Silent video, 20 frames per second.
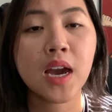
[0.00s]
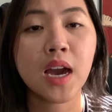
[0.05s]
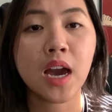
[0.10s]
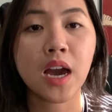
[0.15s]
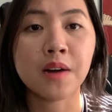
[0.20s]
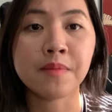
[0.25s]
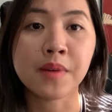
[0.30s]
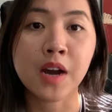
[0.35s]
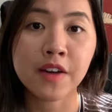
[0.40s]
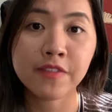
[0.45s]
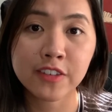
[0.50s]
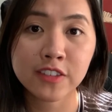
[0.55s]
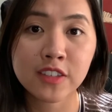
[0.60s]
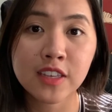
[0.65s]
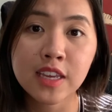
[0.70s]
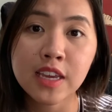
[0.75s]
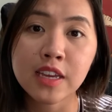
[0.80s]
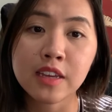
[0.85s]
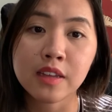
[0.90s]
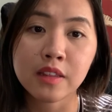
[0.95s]

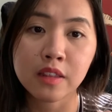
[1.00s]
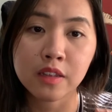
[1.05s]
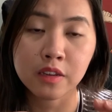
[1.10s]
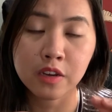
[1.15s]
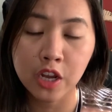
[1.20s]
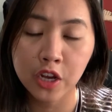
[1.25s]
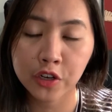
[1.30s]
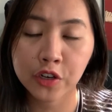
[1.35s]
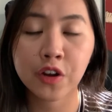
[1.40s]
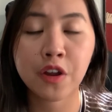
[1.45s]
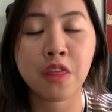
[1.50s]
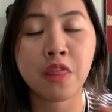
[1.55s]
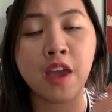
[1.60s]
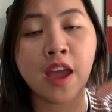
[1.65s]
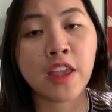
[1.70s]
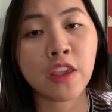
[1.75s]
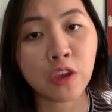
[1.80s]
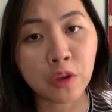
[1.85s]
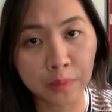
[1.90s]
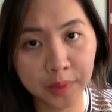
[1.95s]
Obviously, the nearer
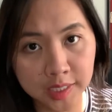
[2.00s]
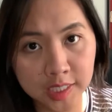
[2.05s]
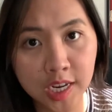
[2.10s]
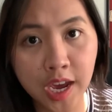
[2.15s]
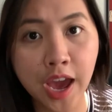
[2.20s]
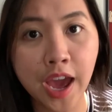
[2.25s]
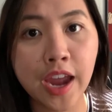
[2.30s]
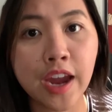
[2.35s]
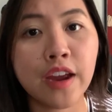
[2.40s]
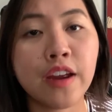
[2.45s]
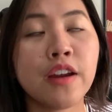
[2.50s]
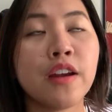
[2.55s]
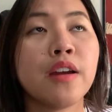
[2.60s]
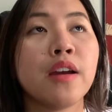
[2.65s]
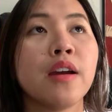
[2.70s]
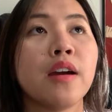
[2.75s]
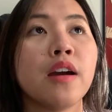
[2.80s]
that you retire,